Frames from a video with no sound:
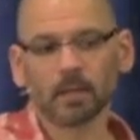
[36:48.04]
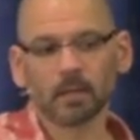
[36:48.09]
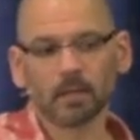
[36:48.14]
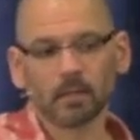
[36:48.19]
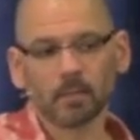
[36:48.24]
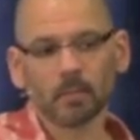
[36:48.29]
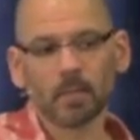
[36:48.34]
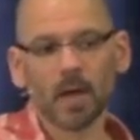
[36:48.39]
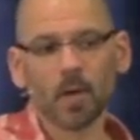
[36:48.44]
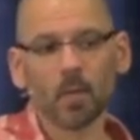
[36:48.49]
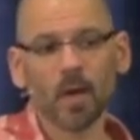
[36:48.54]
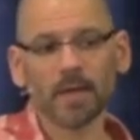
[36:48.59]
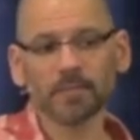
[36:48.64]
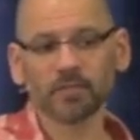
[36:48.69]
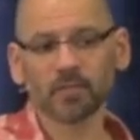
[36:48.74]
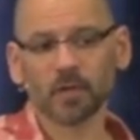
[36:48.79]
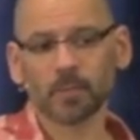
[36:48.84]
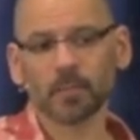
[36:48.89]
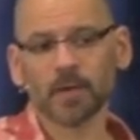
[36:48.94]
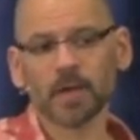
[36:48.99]
My wife
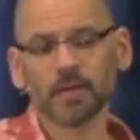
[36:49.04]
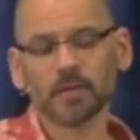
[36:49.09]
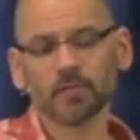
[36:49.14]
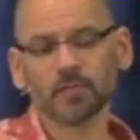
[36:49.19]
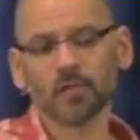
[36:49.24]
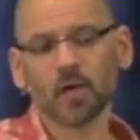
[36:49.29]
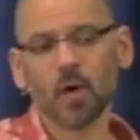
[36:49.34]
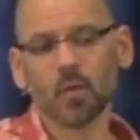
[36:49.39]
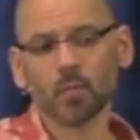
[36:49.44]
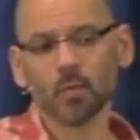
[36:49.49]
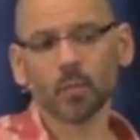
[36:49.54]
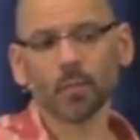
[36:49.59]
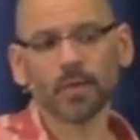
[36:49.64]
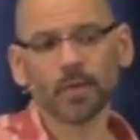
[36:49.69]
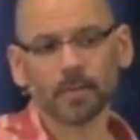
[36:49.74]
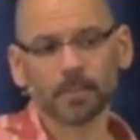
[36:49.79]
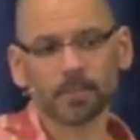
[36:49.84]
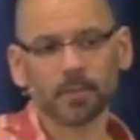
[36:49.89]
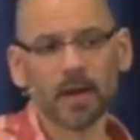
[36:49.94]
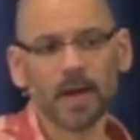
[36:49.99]
took prednisone when we
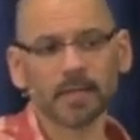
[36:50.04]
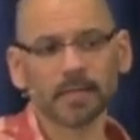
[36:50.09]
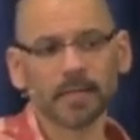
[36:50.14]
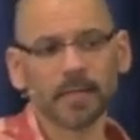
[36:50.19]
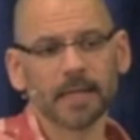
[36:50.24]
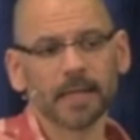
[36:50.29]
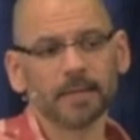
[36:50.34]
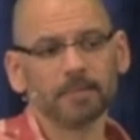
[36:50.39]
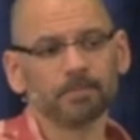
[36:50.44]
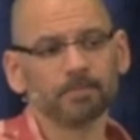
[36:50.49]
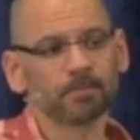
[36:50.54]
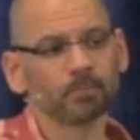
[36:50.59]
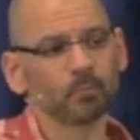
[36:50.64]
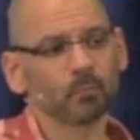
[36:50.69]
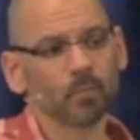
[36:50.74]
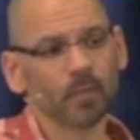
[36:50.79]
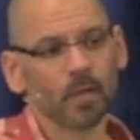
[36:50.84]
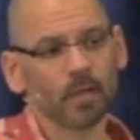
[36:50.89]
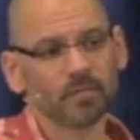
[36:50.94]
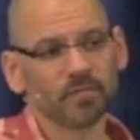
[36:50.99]
were pregnant,
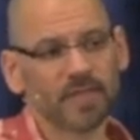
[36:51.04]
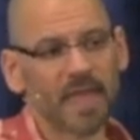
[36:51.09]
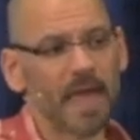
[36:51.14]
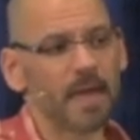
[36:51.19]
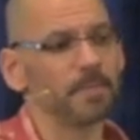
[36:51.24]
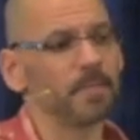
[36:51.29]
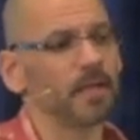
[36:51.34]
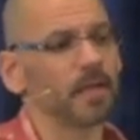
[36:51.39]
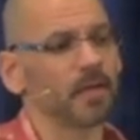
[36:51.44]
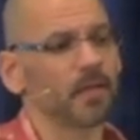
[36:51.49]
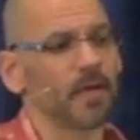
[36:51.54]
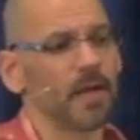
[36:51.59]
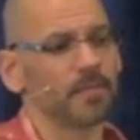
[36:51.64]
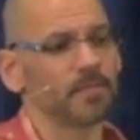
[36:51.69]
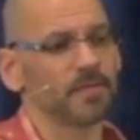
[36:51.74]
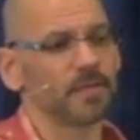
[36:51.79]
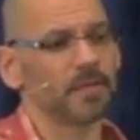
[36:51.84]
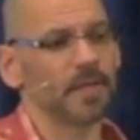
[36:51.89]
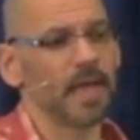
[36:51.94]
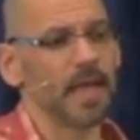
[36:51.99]
10
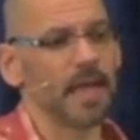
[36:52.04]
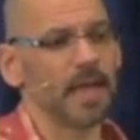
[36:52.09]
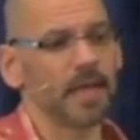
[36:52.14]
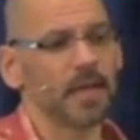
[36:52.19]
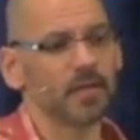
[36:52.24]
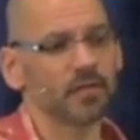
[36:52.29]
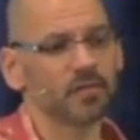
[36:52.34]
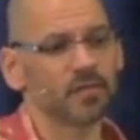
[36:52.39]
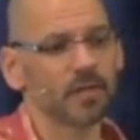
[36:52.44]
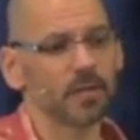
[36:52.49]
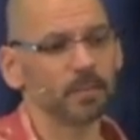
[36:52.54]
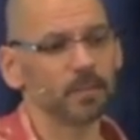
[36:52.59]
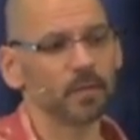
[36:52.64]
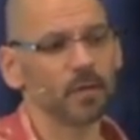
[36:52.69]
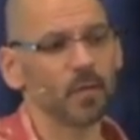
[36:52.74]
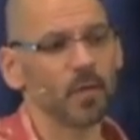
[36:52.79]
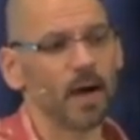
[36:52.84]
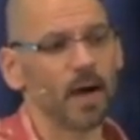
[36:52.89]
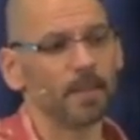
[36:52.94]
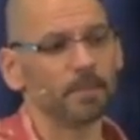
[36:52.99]
milligrams a day, and she
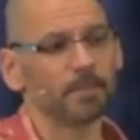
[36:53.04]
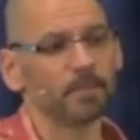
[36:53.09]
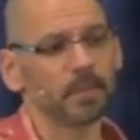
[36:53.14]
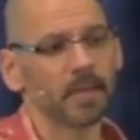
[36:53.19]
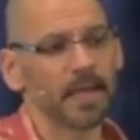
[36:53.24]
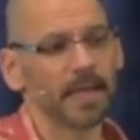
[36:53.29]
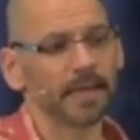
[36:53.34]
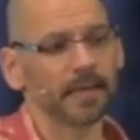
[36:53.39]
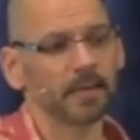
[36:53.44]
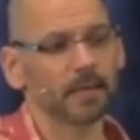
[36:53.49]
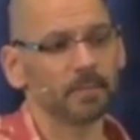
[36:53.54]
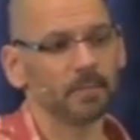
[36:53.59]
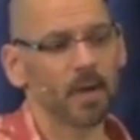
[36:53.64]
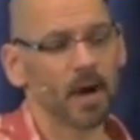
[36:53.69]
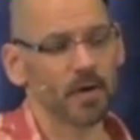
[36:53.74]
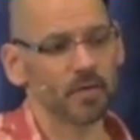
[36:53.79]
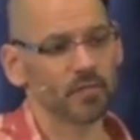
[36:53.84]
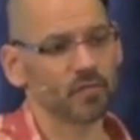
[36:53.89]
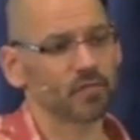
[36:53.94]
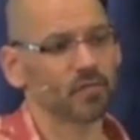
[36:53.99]
blew up like
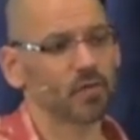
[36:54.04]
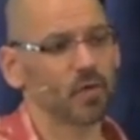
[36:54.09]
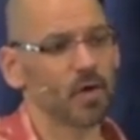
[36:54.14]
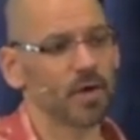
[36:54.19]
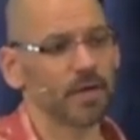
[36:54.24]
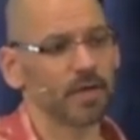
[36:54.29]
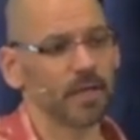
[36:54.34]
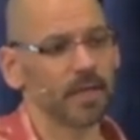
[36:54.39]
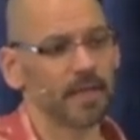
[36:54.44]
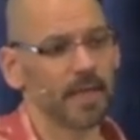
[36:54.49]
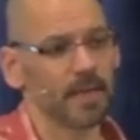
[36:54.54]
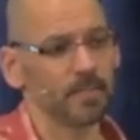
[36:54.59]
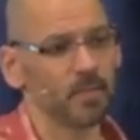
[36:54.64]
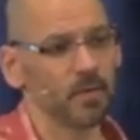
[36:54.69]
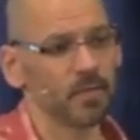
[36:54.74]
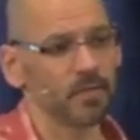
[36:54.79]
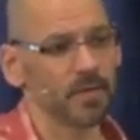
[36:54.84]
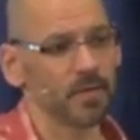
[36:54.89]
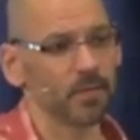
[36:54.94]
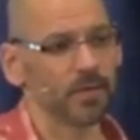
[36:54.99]
Martin Short in that
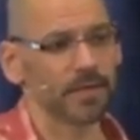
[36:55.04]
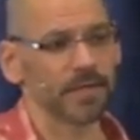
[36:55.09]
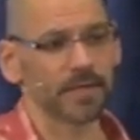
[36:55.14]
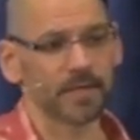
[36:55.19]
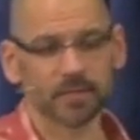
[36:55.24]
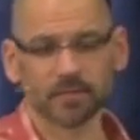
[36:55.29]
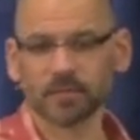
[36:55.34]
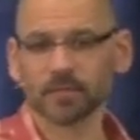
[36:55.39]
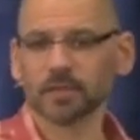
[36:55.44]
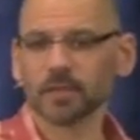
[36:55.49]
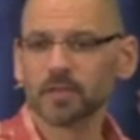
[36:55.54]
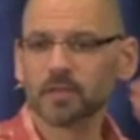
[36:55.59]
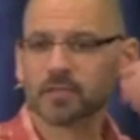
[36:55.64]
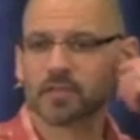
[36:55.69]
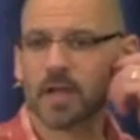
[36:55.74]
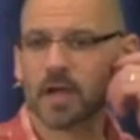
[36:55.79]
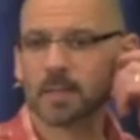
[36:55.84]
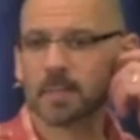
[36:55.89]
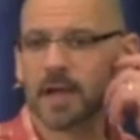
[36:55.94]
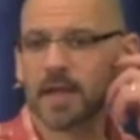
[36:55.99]
movie where he gets
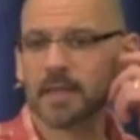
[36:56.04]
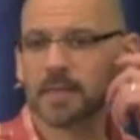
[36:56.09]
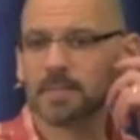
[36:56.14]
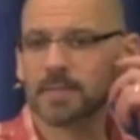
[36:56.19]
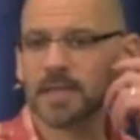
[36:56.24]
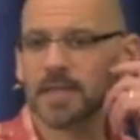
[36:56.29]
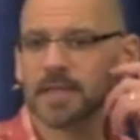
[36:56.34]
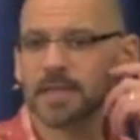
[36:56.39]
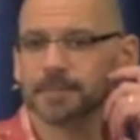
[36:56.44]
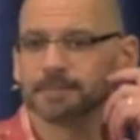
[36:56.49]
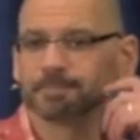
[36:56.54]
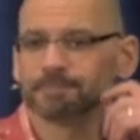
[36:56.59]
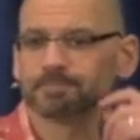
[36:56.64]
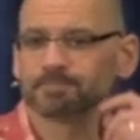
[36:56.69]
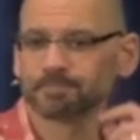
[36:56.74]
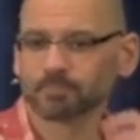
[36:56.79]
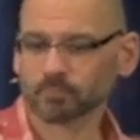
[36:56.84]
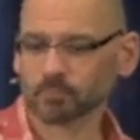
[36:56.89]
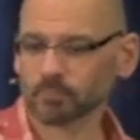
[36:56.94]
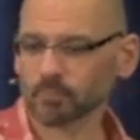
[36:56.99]
stung by the bee.
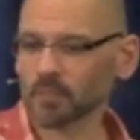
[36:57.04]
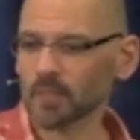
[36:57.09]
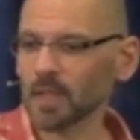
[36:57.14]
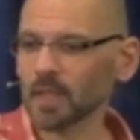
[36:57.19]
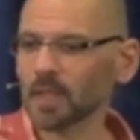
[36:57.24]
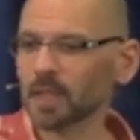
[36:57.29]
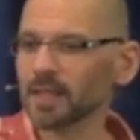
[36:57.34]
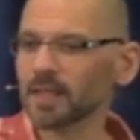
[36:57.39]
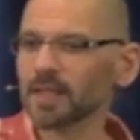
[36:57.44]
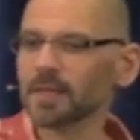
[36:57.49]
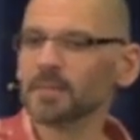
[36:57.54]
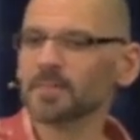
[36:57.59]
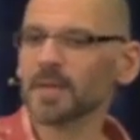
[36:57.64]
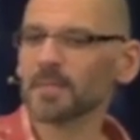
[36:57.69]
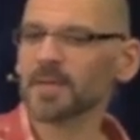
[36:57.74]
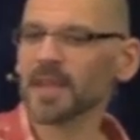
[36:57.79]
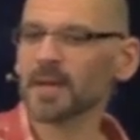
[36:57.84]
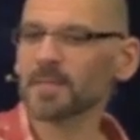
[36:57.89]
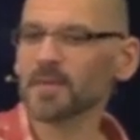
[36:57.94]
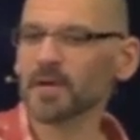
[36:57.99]

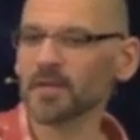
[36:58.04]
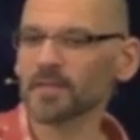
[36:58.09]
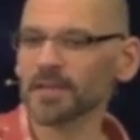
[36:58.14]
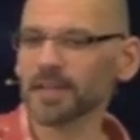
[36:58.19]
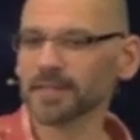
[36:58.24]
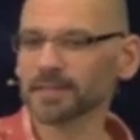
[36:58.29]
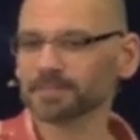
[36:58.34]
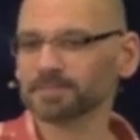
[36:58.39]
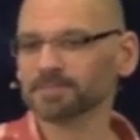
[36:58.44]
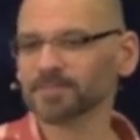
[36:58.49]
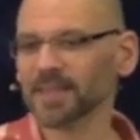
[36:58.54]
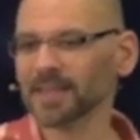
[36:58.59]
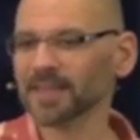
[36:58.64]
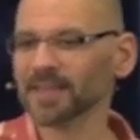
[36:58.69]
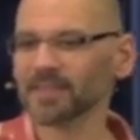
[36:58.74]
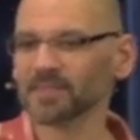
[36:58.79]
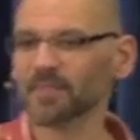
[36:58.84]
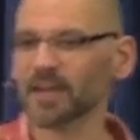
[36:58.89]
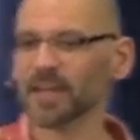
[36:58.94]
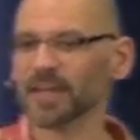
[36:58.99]
Remember that movie?
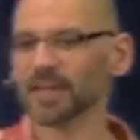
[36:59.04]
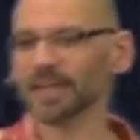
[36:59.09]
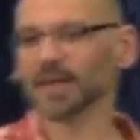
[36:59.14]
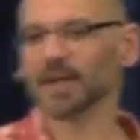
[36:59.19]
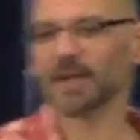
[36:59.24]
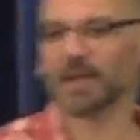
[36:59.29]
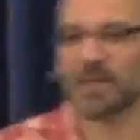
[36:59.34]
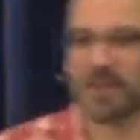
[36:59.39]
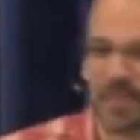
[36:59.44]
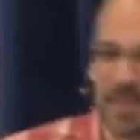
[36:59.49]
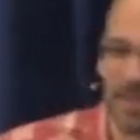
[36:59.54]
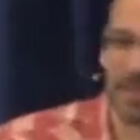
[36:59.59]
It's fucking hilarious when the